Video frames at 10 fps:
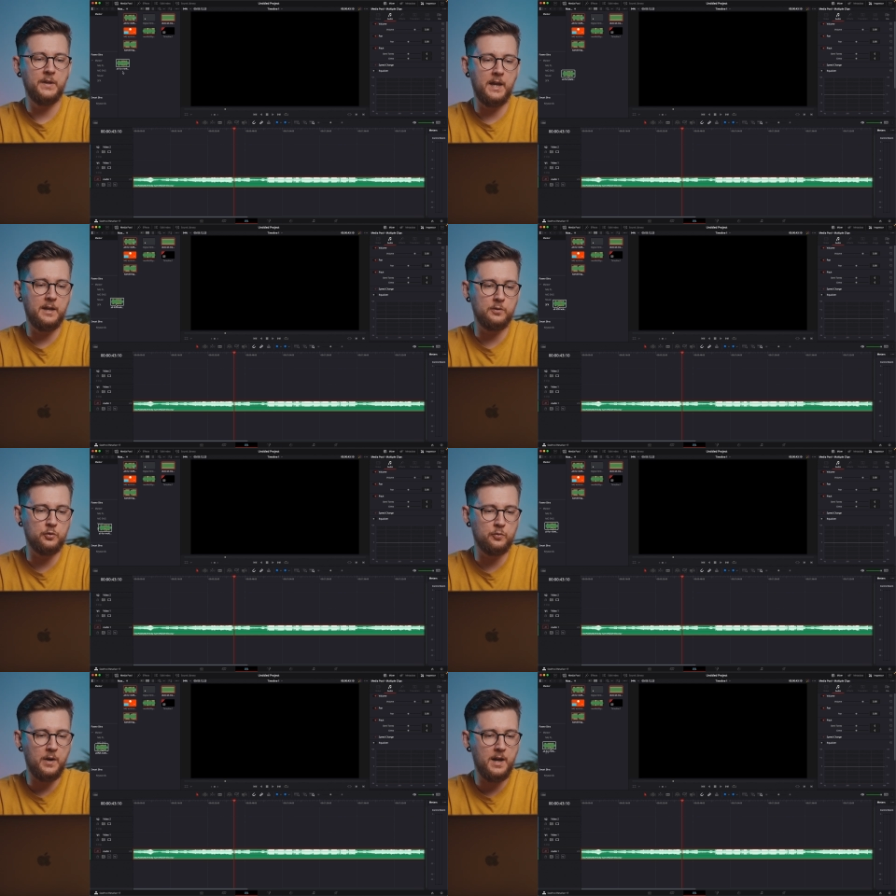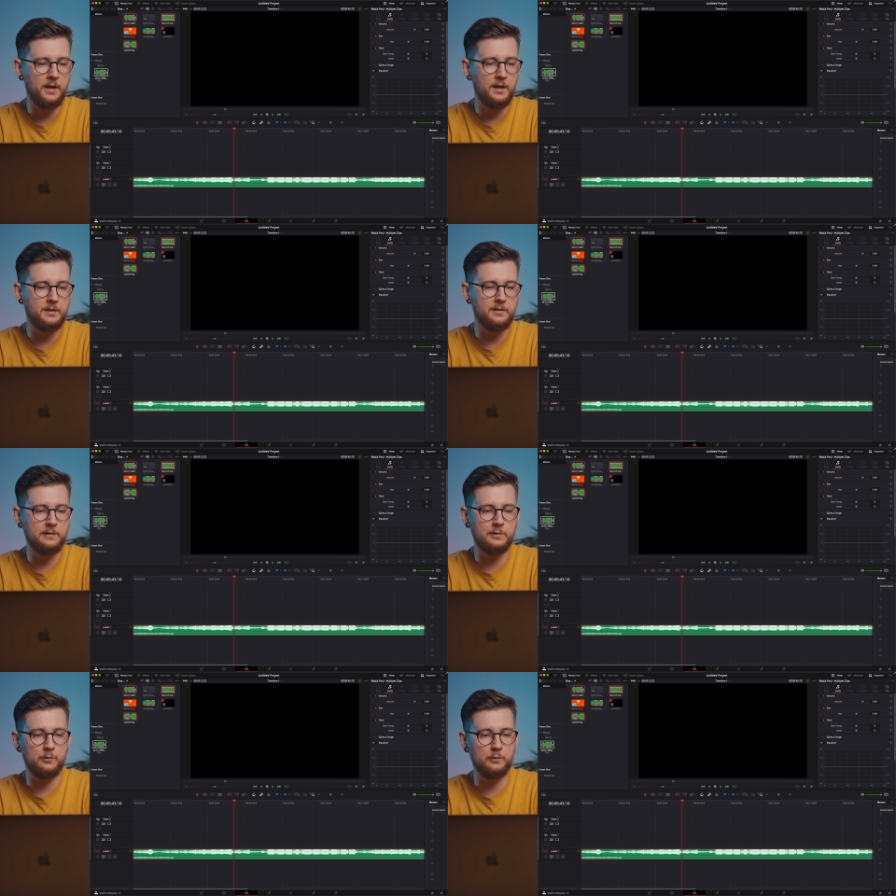and drag it
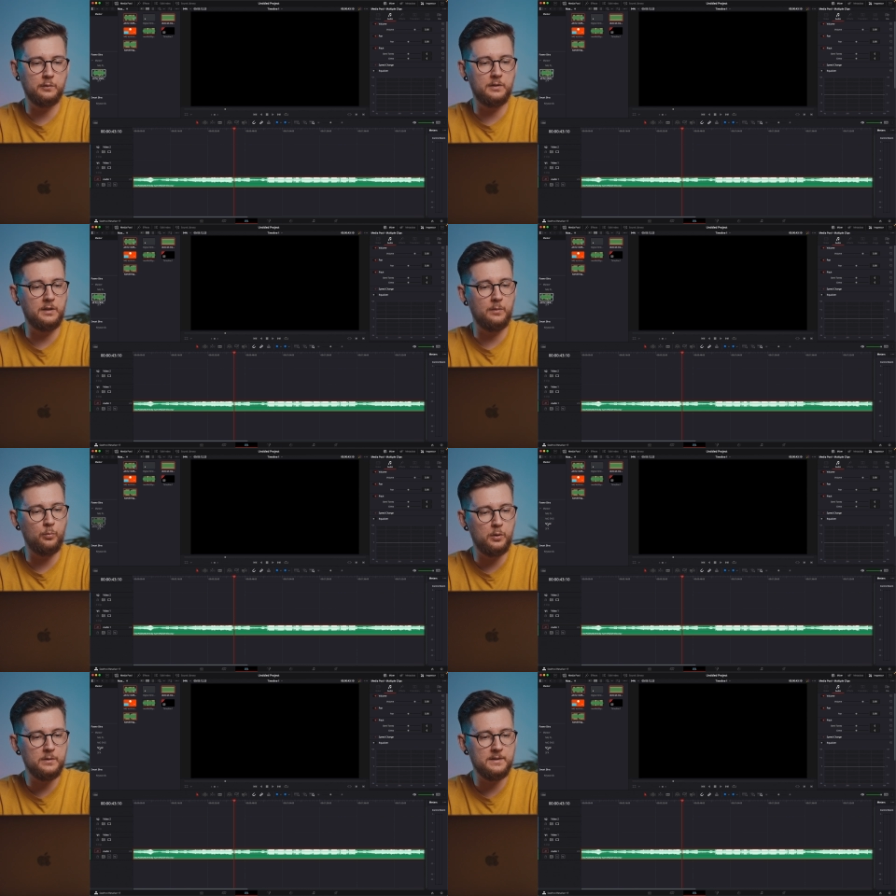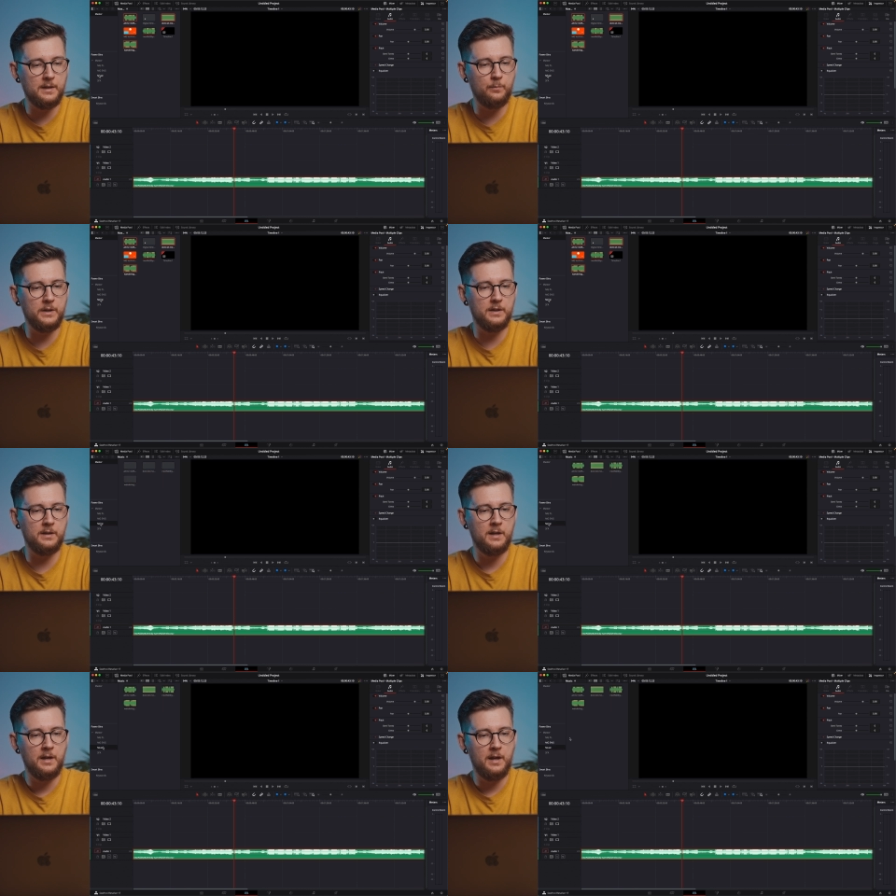to the music bin
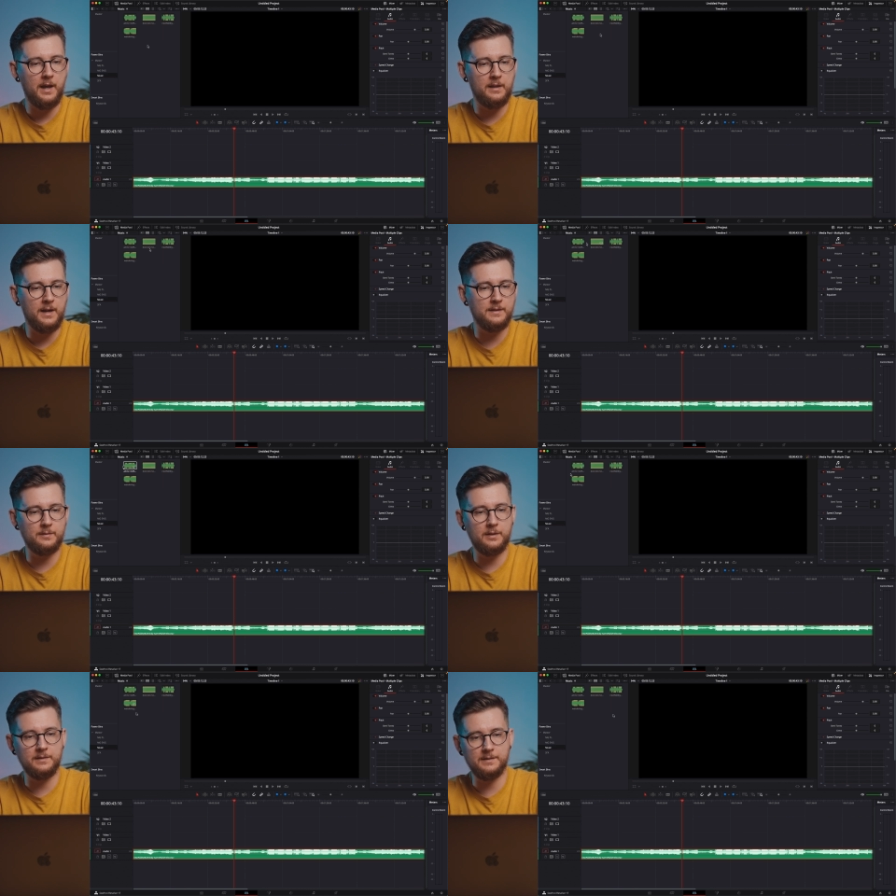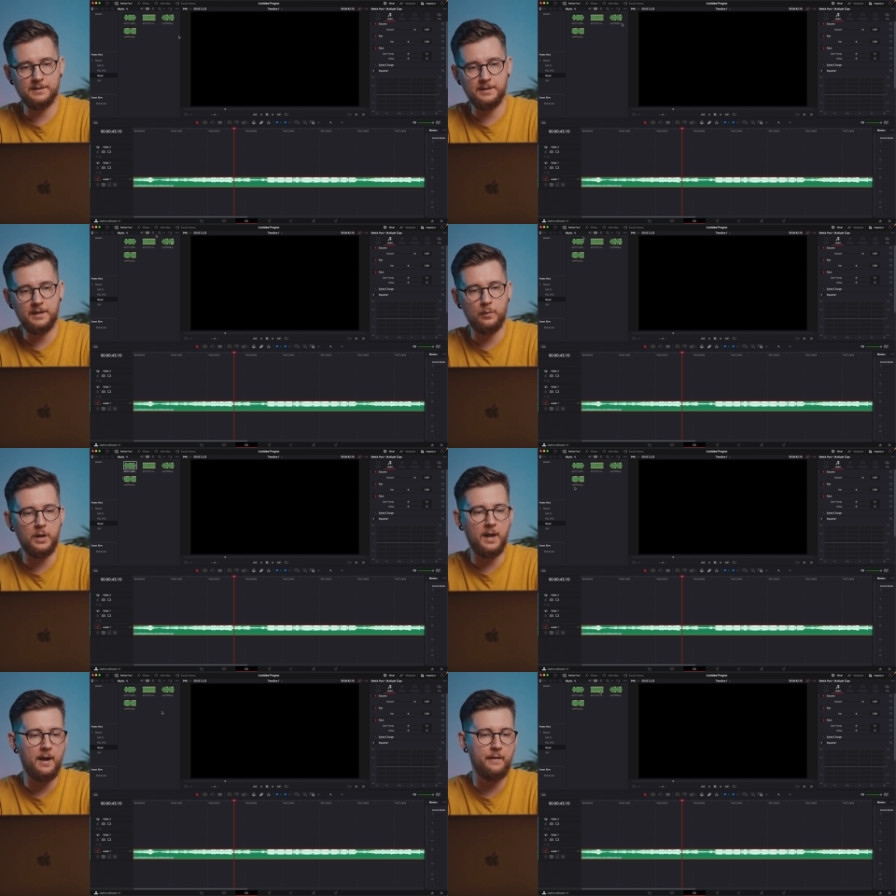and as you can see we
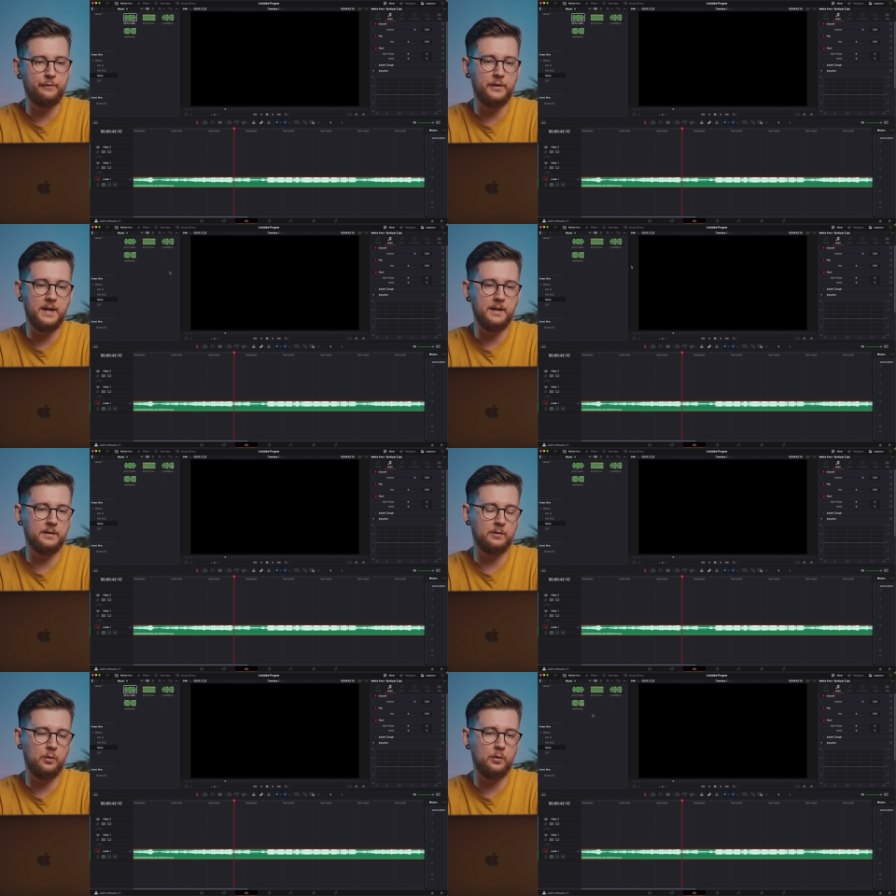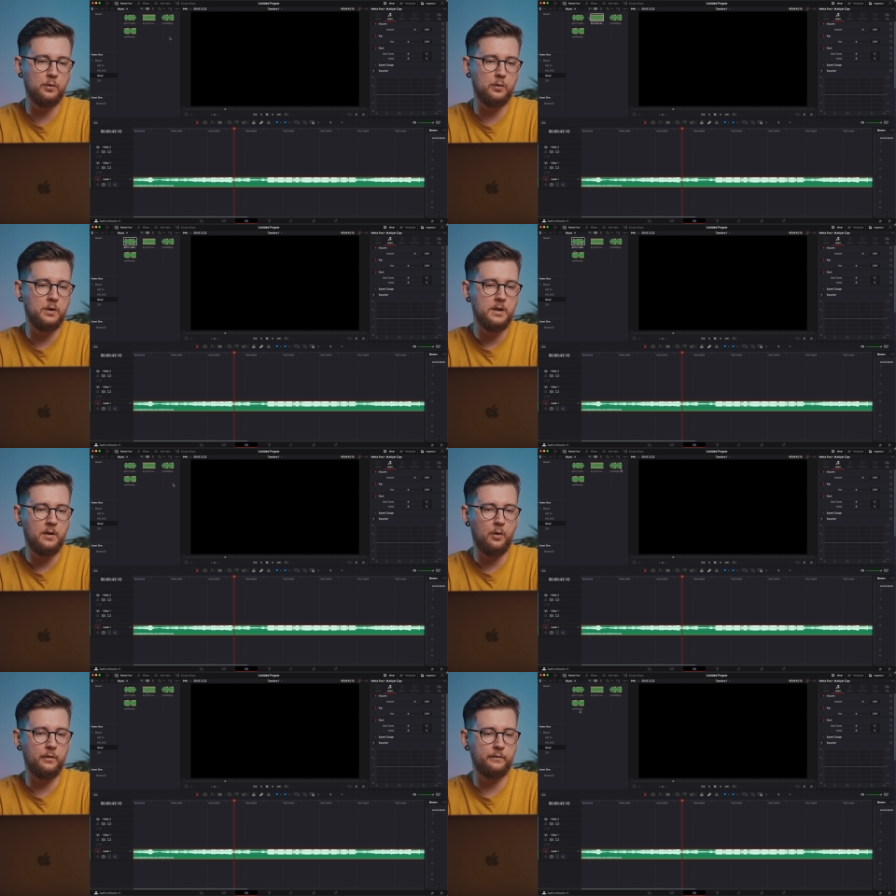have that all
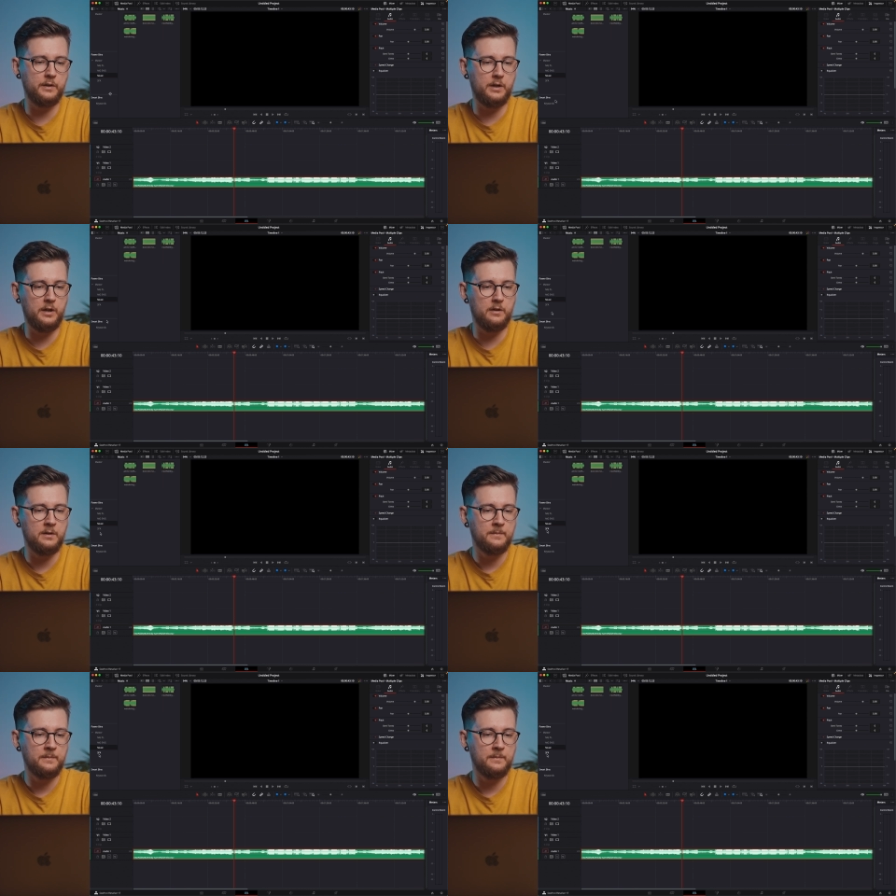over here.